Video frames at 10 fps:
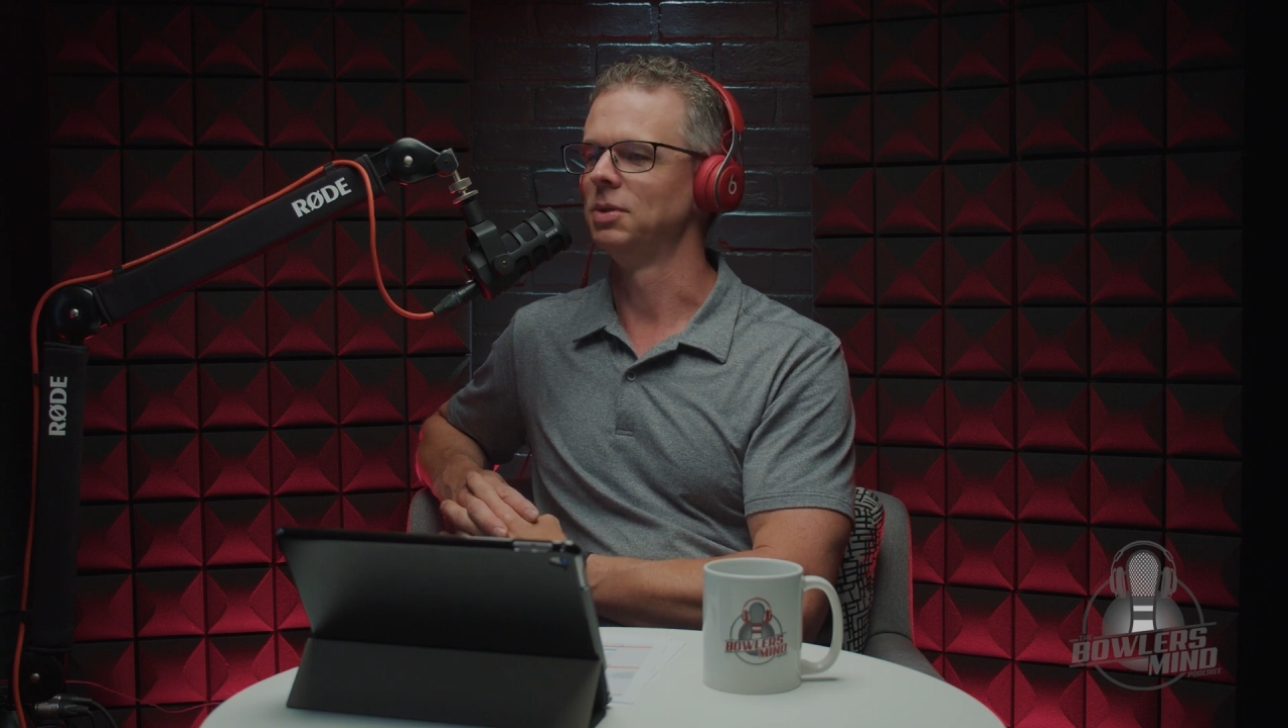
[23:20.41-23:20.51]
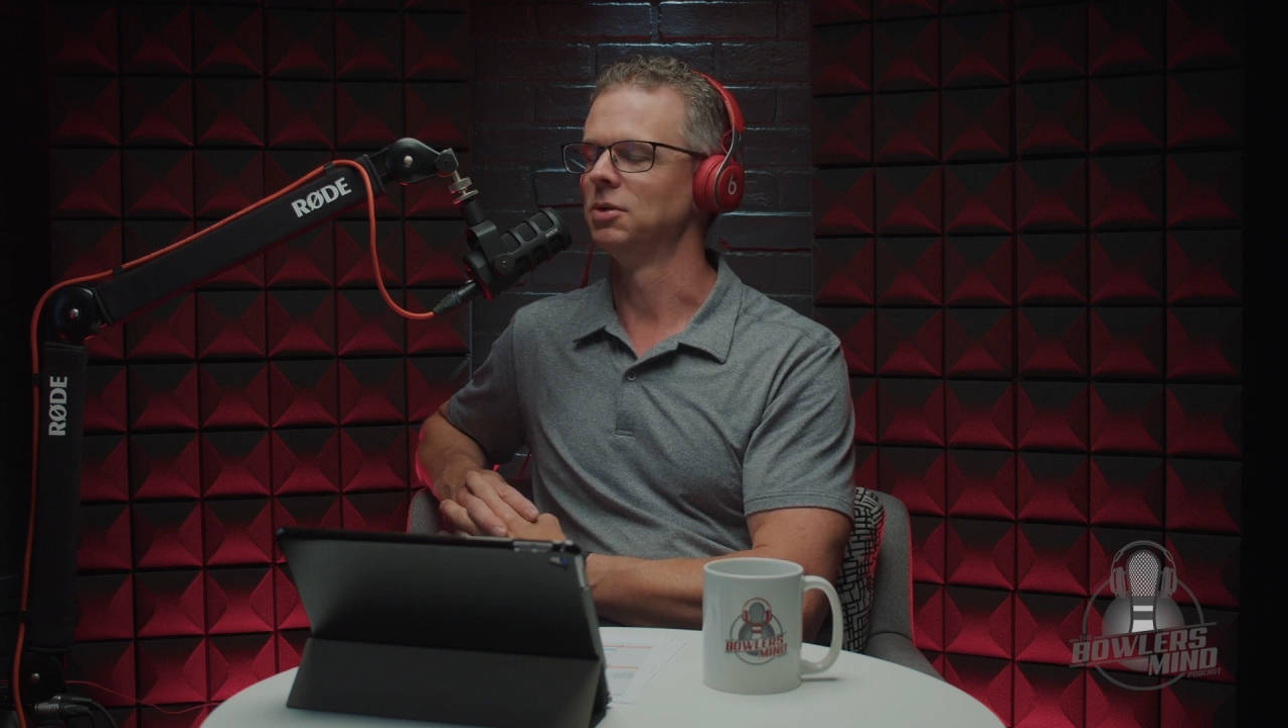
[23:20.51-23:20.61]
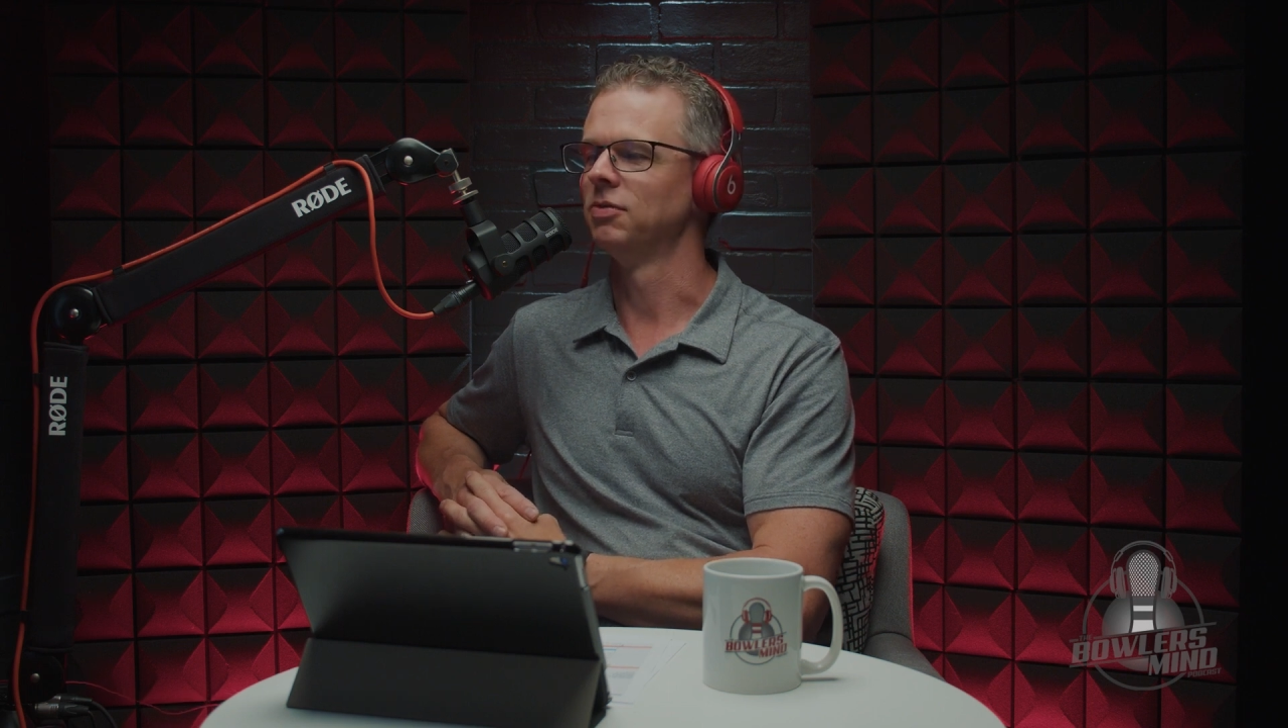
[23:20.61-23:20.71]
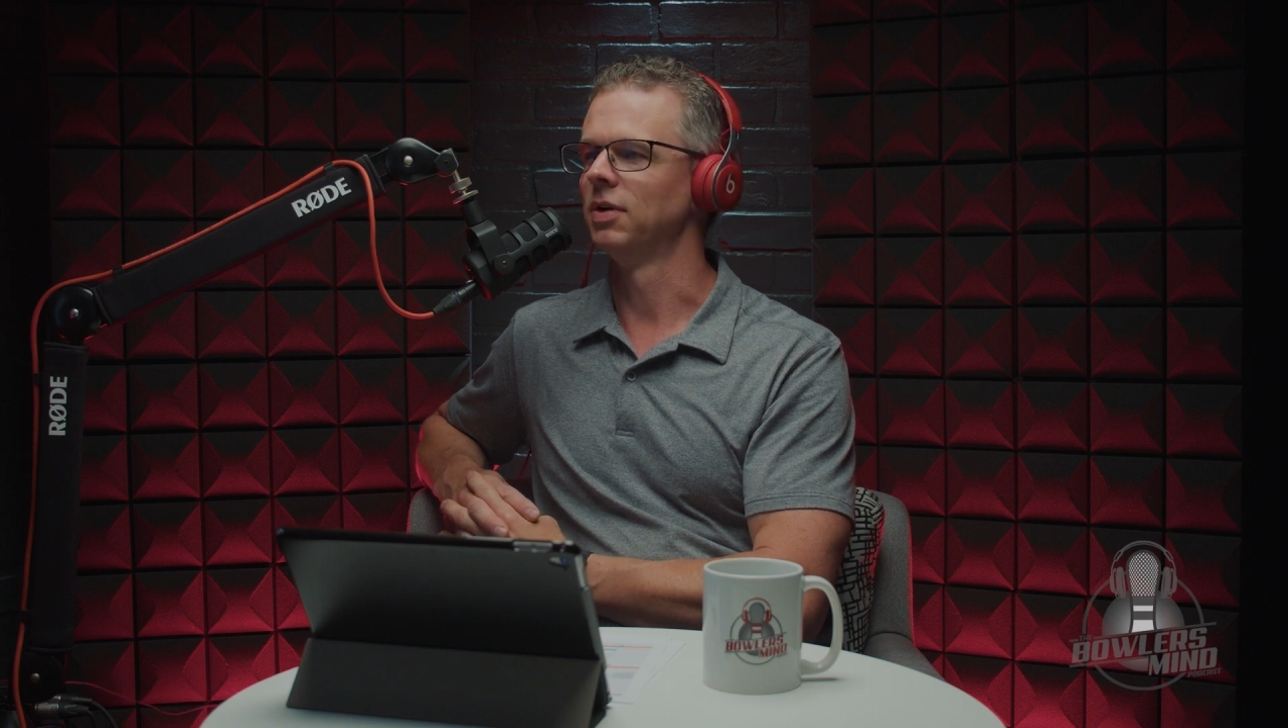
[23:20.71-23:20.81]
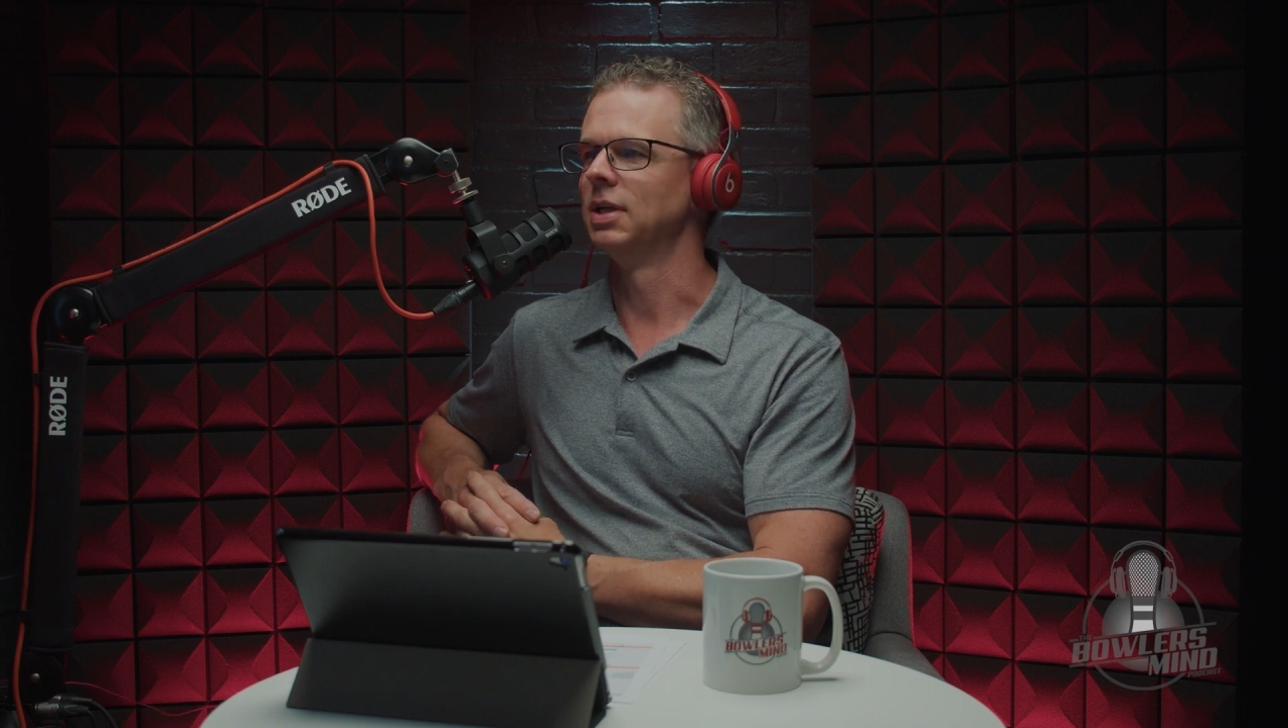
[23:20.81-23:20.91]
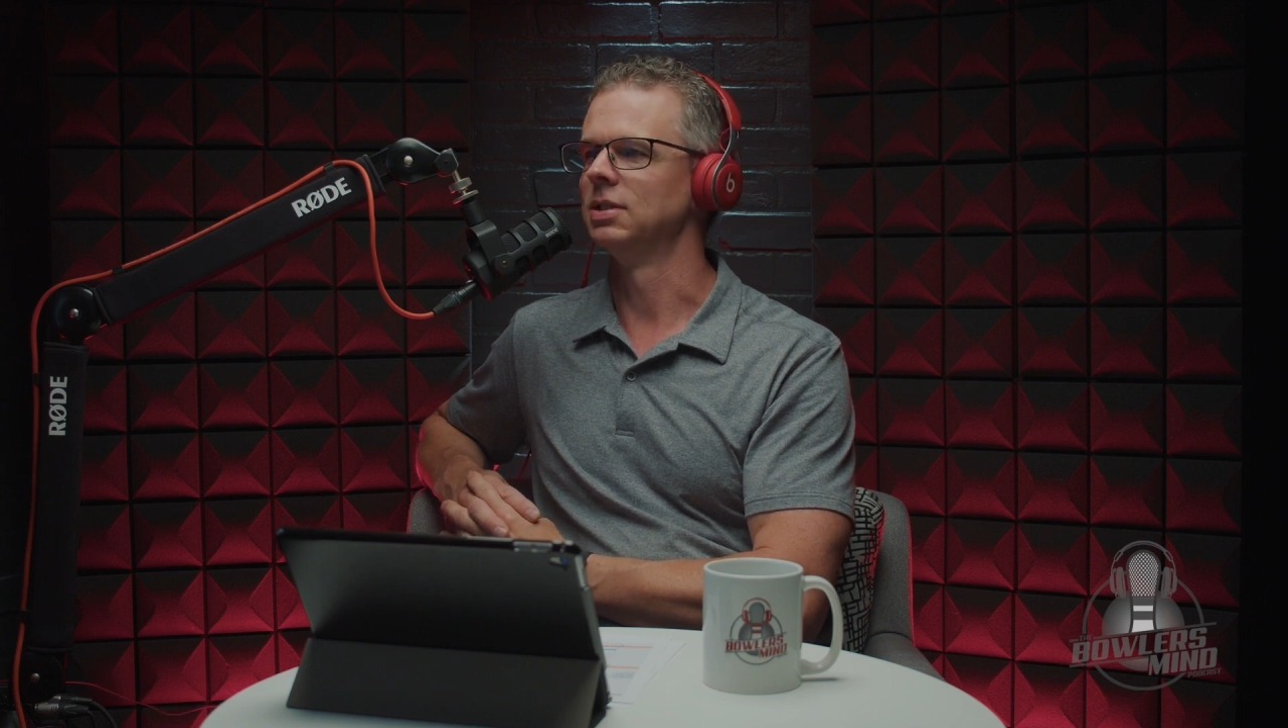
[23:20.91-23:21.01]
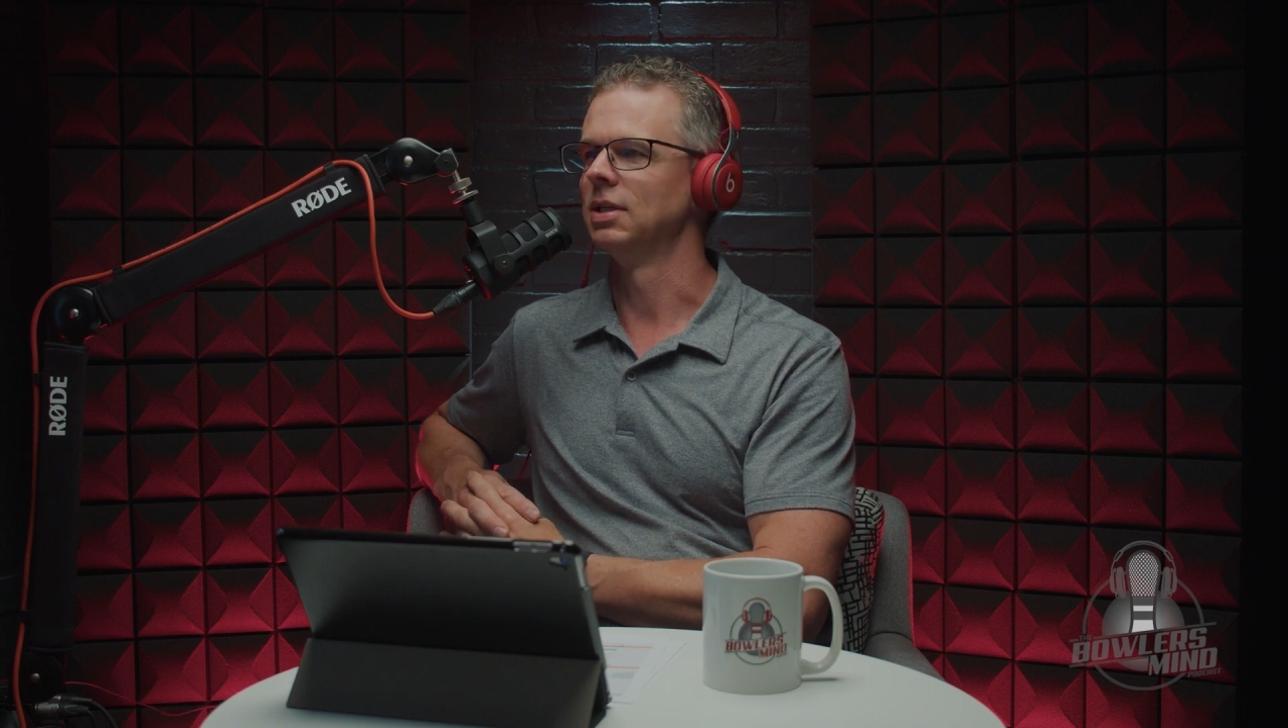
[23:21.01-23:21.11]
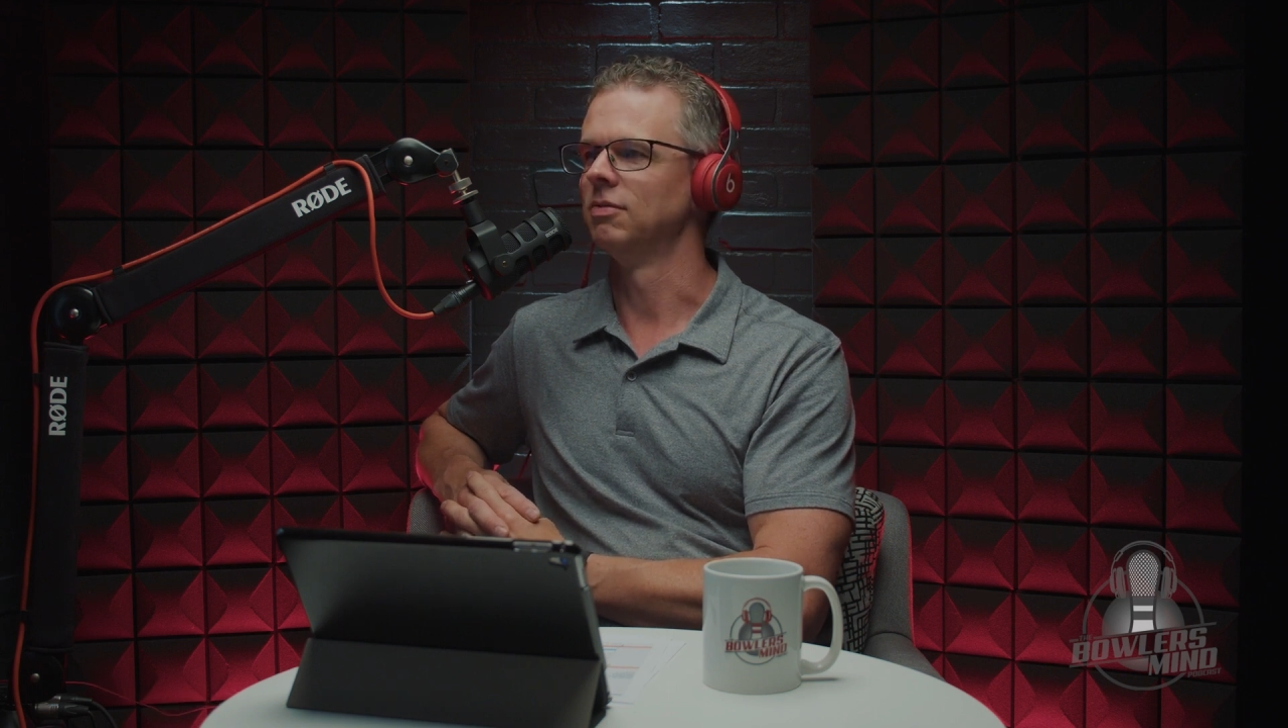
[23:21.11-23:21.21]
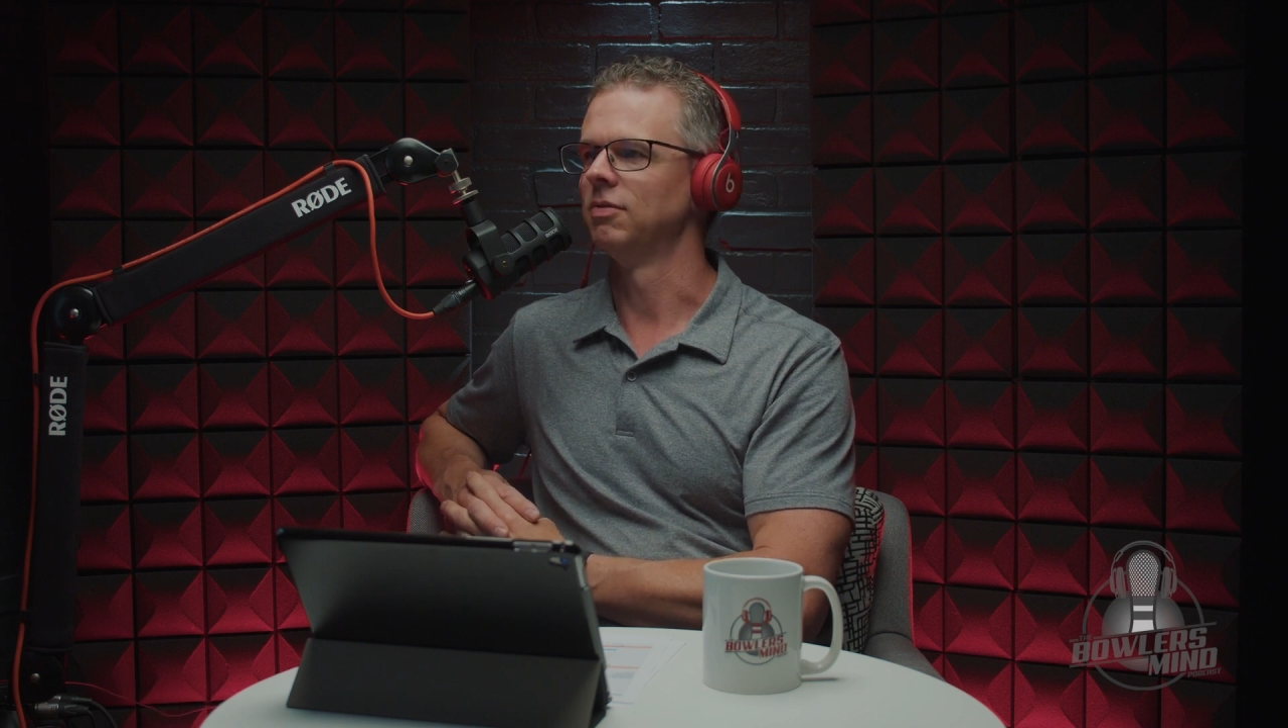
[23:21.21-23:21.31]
your friends and